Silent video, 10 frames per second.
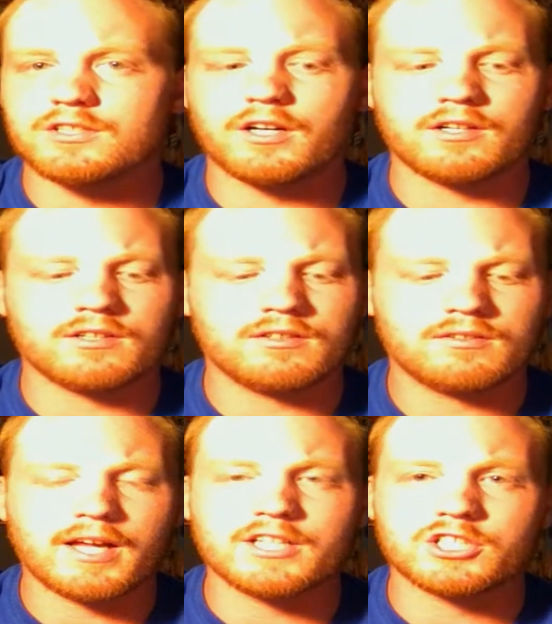He's not a
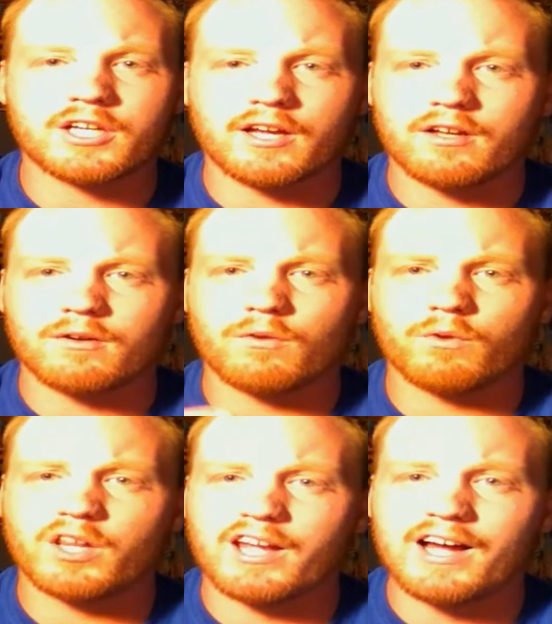
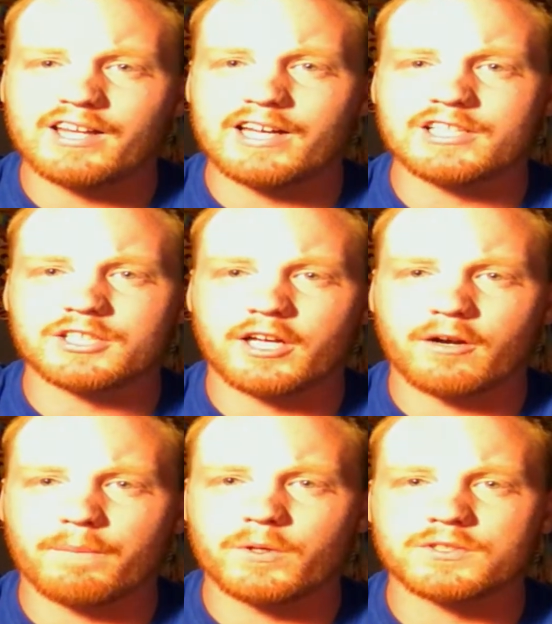really highly
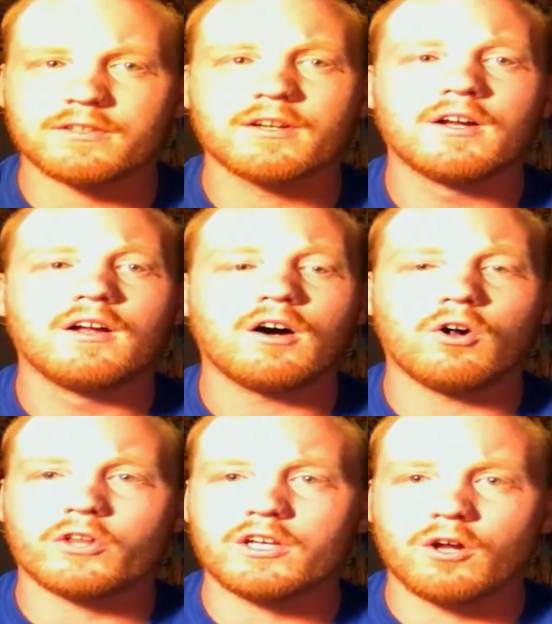educated person.
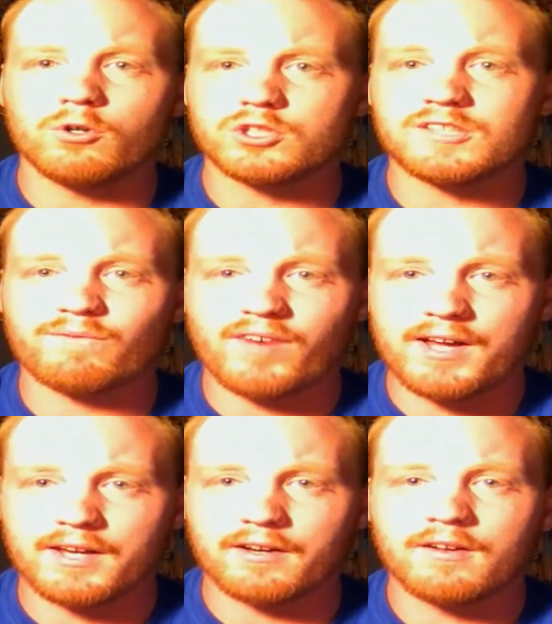All he knows is
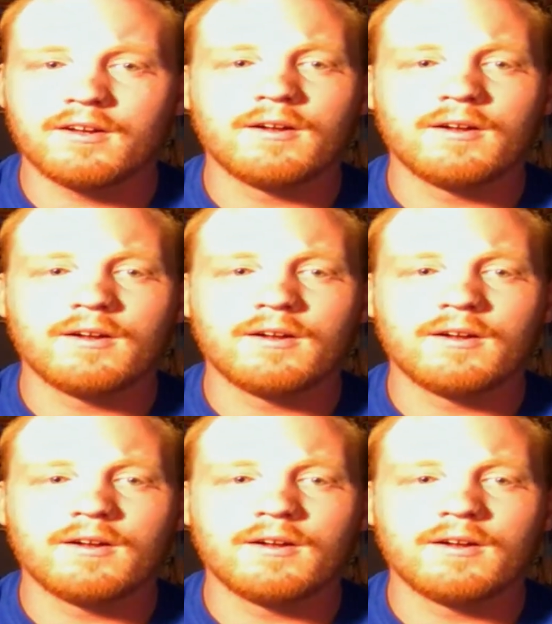fighting.